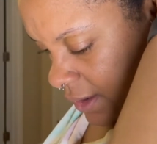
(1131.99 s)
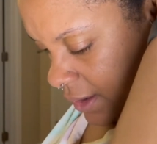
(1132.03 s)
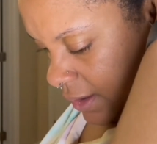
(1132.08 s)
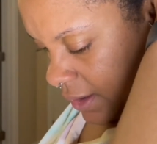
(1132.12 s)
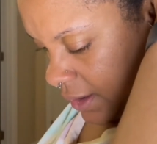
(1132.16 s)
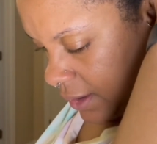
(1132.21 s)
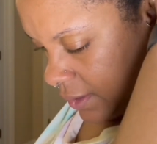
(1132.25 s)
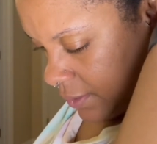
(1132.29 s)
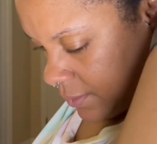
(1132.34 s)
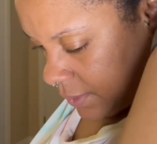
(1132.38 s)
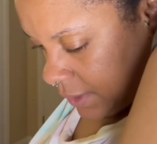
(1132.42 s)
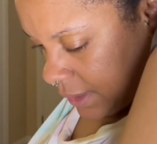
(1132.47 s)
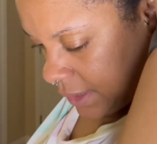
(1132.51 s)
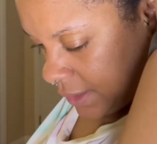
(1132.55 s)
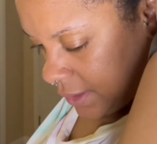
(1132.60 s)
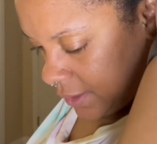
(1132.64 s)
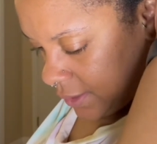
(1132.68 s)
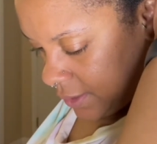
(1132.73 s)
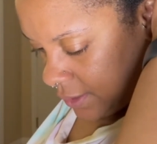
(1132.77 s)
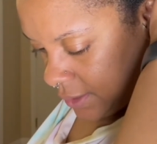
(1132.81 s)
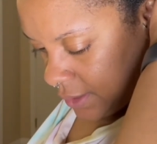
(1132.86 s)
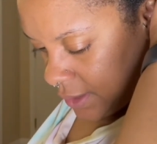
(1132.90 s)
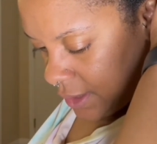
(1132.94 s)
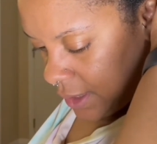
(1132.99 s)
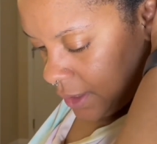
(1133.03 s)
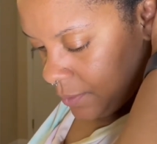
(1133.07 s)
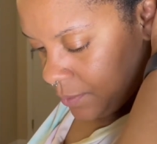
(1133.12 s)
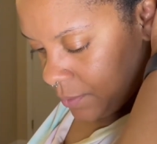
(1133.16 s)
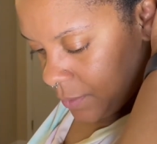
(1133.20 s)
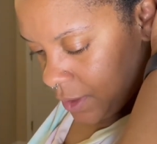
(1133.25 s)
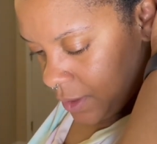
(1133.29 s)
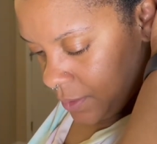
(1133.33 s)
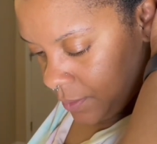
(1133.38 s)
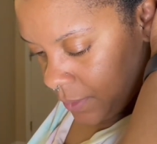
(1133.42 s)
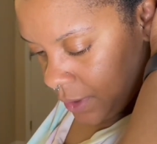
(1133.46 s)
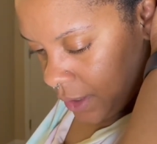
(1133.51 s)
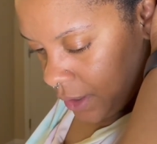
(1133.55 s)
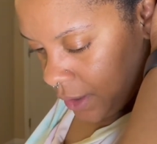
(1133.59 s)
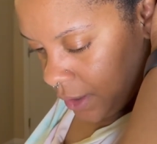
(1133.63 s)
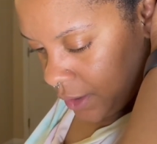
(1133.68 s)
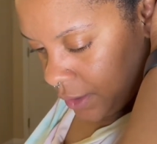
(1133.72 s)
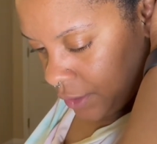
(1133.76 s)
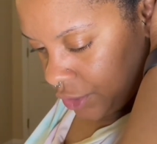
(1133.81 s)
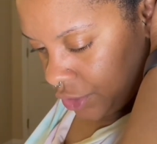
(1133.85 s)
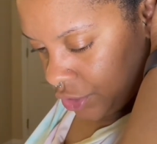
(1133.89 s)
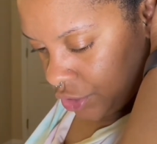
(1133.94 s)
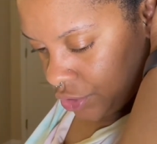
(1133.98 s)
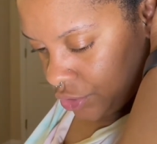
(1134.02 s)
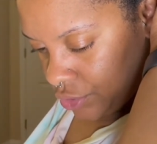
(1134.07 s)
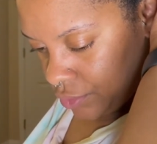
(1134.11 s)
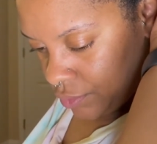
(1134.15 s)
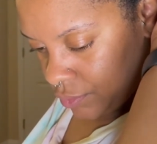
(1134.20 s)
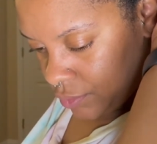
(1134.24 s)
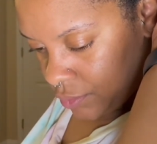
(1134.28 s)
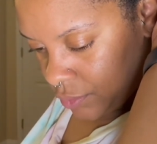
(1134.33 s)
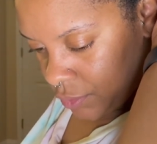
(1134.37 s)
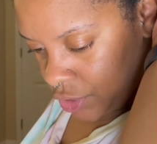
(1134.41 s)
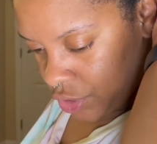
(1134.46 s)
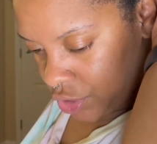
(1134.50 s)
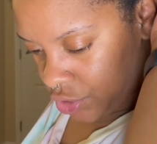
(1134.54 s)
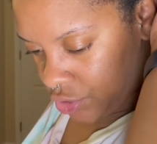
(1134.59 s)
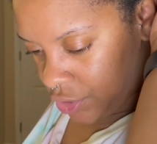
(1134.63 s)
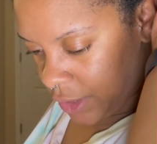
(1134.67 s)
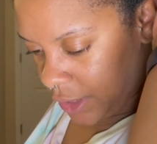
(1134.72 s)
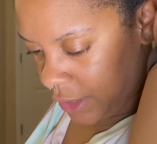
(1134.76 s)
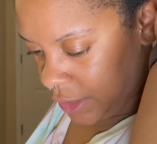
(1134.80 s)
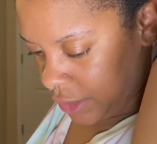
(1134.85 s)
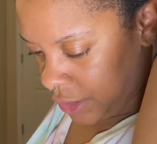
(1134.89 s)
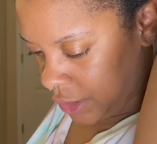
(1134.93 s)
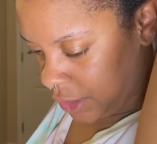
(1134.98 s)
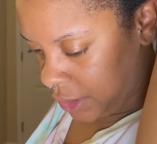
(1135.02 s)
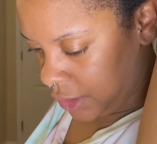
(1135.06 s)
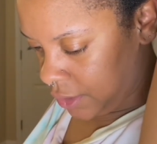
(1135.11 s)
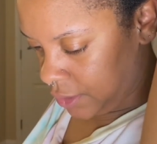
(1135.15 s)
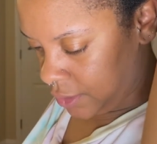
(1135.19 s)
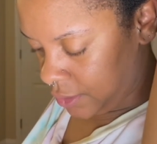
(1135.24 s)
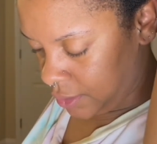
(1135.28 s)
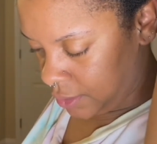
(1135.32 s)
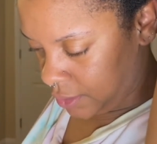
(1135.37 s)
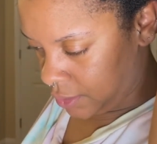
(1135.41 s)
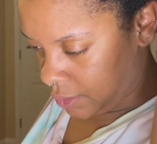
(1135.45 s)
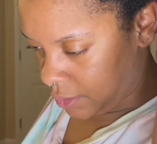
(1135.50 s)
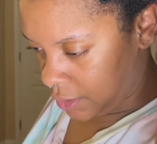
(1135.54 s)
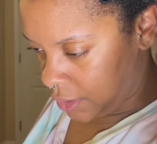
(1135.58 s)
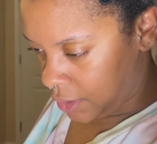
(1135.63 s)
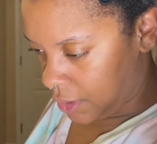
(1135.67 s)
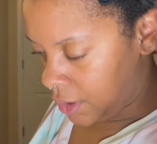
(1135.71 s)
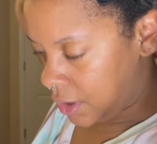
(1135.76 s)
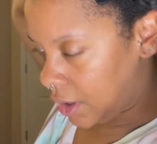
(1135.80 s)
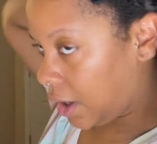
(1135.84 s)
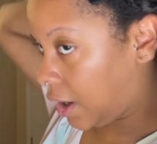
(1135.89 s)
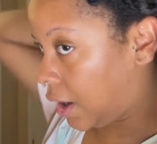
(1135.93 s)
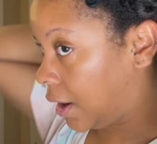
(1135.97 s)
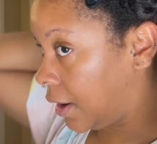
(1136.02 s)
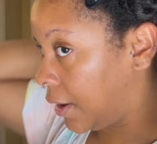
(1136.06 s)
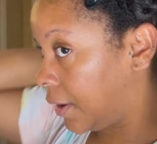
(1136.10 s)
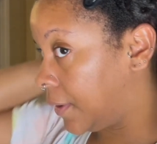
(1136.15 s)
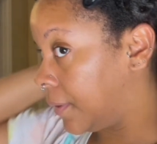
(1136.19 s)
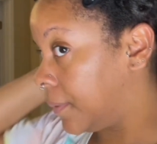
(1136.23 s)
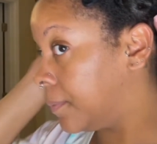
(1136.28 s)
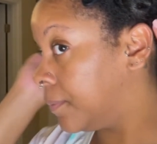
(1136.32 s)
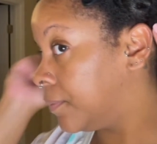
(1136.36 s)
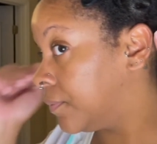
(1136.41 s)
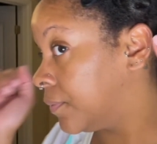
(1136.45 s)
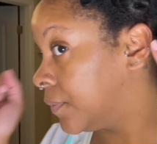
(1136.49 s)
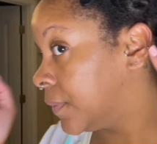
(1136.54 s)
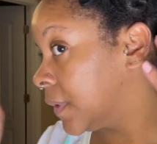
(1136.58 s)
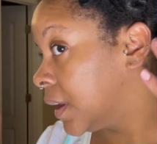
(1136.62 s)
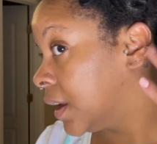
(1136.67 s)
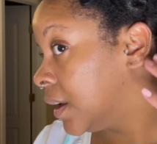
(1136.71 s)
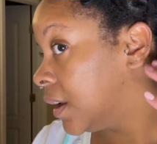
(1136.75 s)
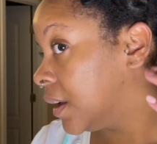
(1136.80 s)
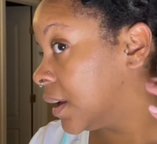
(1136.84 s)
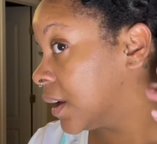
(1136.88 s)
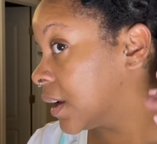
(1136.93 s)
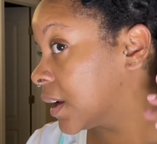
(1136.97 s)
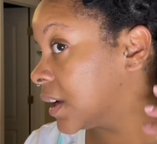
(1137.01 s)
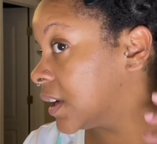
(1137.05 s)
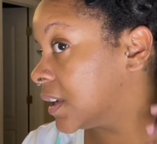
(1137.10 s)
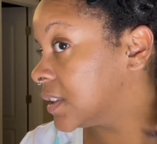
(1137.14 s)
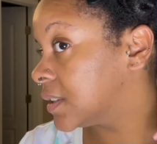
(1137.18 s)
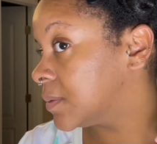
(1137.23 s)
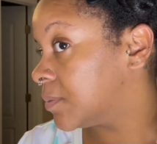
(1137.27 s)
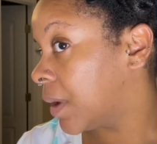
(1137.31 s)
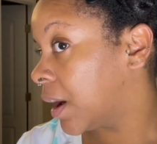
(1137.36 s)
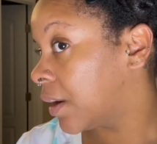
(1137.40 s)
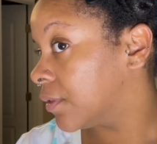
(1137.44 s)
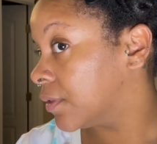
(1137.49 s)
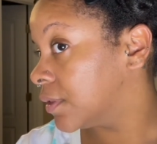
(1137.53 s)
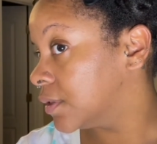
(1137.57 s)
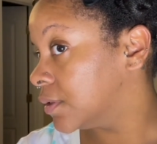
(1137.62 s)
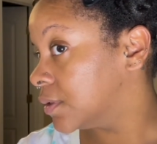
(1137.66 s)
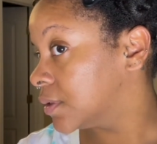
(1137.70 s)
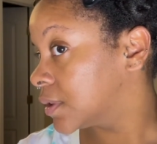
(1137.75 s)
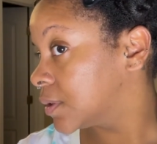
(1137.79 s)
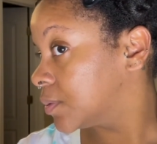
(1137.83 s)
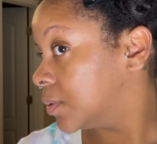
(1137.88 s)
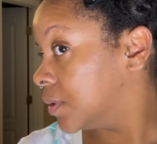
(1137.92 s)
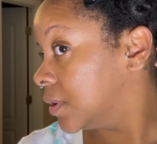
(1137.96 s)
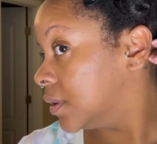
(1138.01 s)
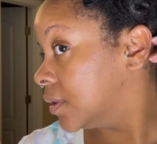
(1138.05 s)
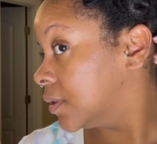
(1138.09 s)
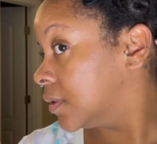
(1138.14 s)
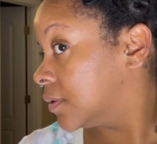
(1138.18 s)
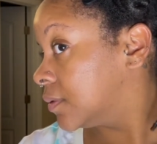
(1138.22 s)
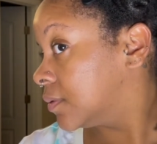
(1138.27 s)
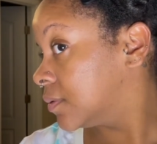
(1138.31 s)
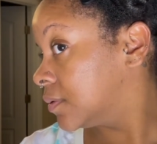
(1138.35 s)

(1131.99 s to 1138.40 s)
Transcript: help to keep them kind of stretched, because my roots will